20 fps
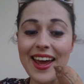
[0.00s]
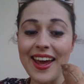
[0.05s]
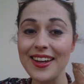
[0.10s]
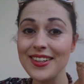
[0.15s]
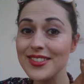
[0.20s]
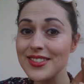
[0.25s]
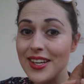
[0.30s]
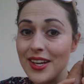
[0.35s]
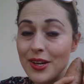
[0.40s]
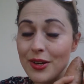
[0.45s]

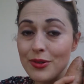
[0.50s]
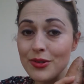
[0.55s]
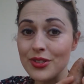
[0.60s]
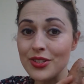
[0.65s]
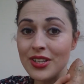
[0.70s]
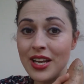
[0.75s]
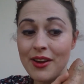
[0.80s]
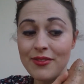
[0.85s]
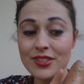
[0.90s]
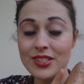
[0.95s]
and so
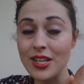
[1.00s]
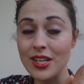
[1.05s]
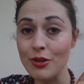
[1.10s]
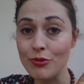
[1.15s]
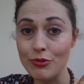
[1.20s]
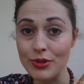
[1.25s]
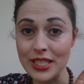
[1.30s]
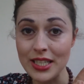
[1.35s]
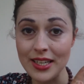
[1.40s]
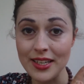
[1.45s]
you'll have slow
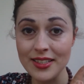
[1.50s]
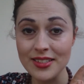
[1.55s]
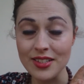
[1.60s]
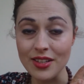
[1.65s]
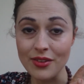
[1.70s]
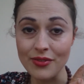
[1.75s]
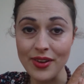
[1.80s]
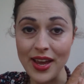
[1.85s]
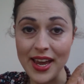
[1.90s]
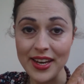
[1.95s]
release
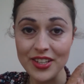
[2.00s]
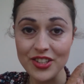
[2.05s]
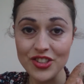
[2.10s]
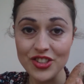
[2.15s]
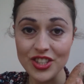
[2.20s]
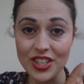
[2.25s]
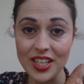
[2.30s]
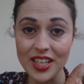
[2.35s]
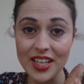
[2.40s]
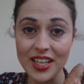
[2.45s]
of
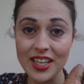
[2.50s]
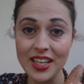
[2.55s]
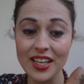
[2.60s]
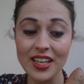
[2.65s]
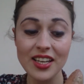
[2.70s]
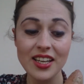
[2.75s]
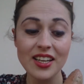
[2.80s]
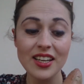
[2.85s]
energy.